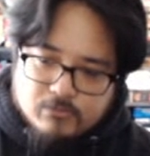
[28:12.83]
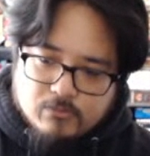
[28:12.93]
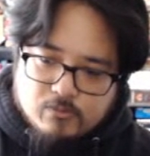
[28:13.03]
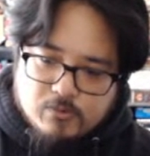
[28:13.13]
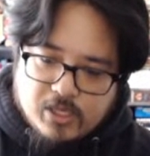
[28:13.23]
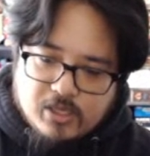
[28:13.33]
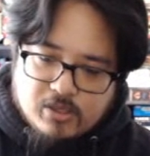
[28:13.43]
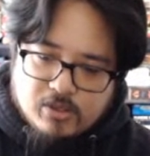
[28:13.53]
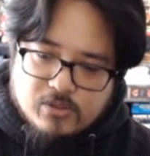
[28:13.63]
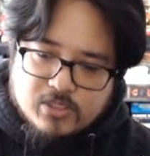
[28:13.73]
We
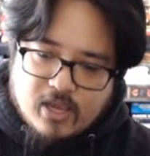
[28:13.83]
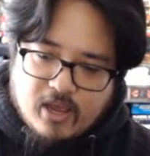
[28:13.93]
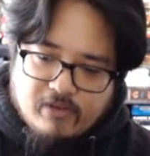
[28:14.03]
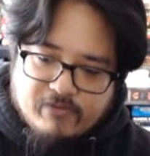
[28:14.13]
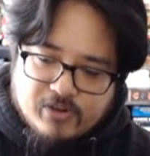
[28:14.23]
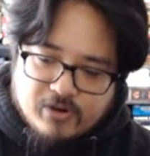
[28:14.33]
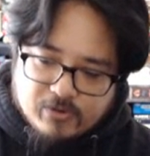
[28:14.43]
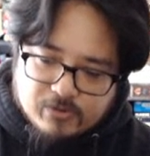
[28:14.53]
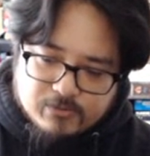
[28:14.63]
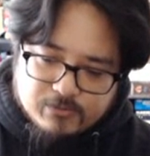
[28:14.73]
used to have,
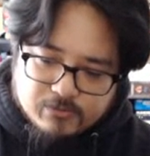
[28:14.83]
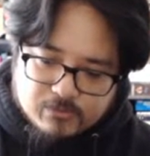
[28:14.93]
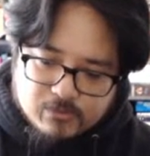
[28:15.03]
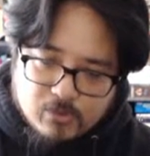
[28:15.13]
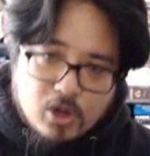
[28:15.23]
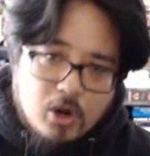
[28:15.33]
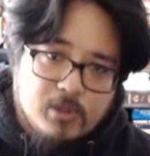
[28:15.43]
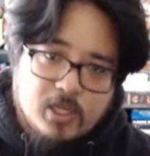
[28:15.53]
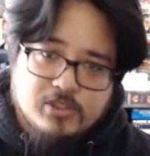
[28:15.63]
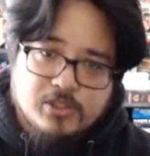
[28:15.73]
no
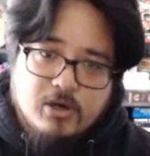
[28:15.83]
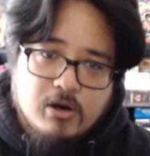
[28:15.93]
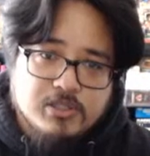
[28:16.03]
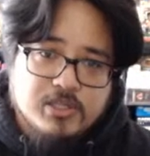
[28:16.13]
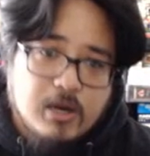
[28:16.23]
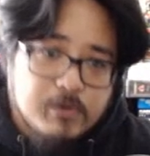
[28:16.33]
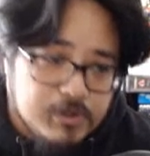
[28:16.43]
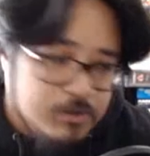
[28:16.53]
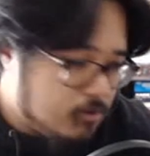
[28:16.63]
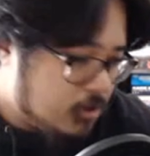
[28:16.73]
electric cars, and now we
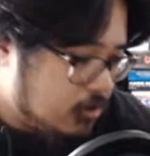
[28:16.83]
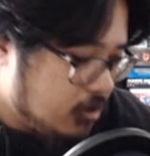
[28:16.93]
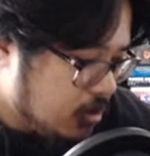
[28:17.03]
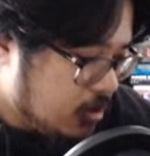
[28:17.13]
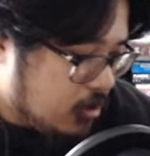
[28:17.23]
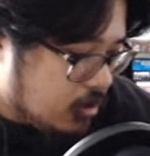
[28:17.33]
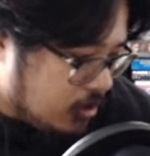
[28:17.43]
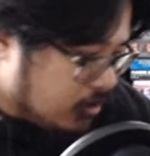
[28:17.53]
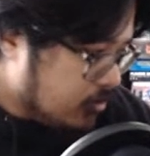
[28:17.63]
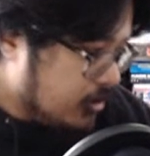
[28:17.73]
do. And
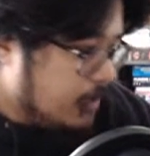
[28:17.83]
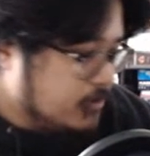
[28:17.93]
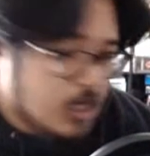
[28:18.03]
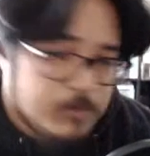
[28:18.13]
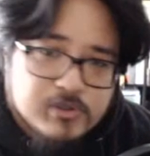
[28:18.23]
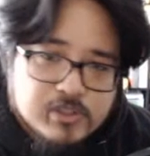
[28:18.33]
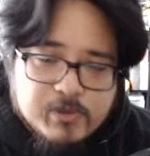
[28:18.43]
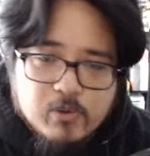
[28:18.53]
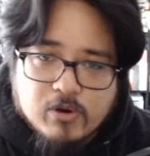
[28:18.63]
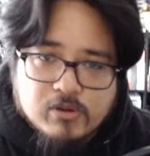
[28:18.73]
GameStop used to
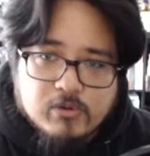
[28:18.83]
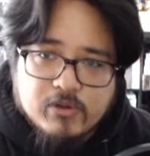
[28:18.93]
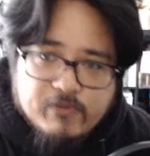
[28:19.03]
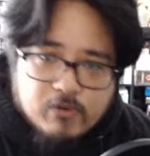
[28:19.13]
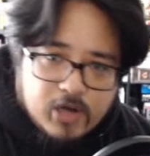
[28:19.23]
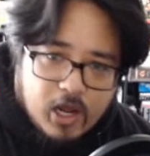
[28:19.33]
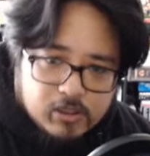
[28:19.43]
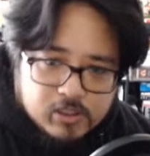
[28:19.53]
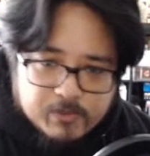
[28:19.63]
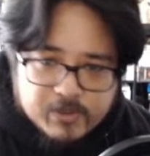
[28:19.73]
be worth only
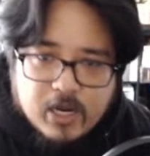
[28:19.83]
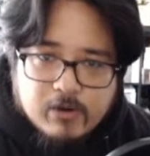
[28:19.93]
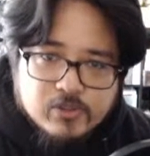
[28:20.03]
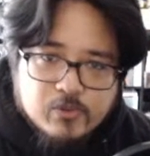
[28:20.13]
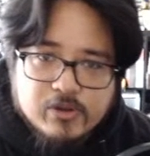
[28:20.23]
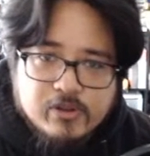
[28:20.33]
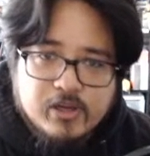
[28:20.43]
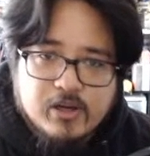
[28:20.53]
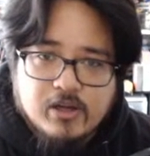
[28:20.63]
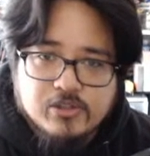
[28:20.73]
$4, but now it's worth
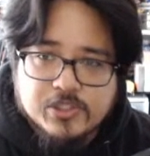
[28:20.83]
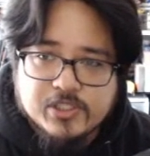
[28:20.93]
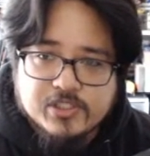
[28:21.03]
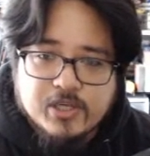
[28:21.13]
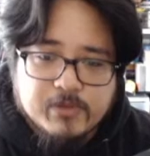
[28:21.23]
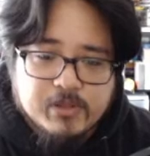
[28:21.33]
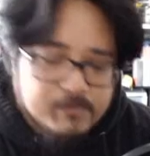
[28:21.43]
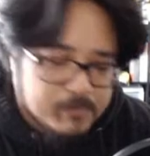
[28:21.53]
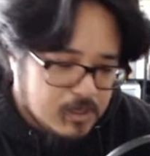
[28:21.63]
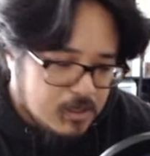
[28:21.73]
like 100 and something.
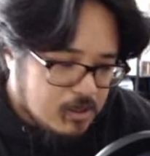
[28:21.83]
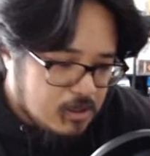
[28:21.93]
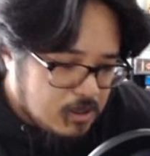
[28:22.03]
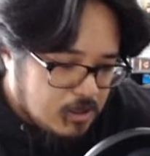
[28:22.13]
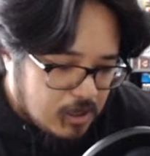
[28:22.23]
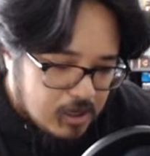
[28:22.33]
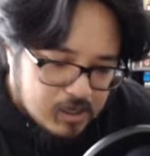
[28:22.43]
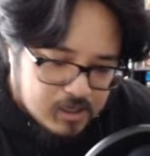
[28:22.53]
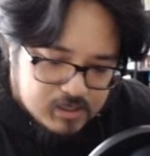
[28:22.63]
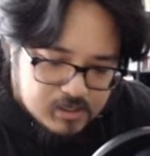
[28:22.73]

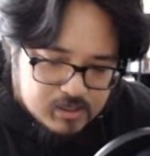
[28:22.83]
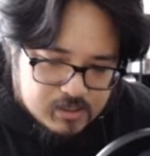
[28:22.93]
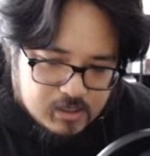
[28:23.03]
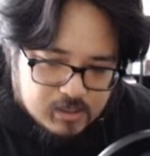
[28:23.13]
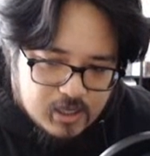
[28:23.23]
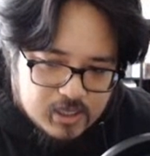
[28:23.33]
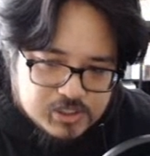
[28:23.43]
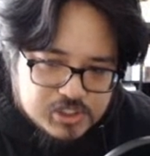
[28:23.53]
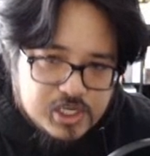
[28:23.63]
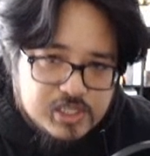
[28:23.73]
A lot has
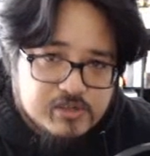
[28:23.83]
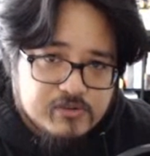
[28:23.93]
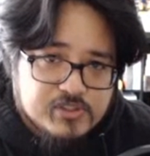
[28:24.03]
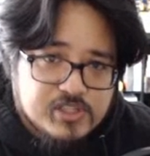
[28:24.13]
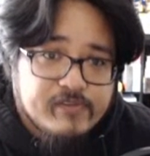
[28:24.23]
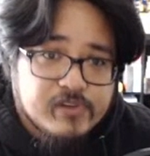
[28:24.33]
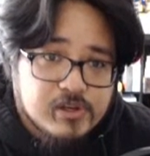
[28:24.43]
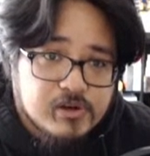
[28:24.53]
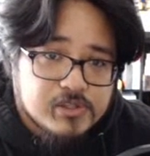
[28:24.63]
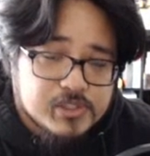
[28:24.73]
changed in 7
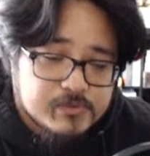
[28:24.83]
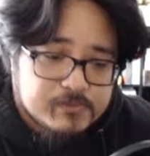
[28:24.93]
years.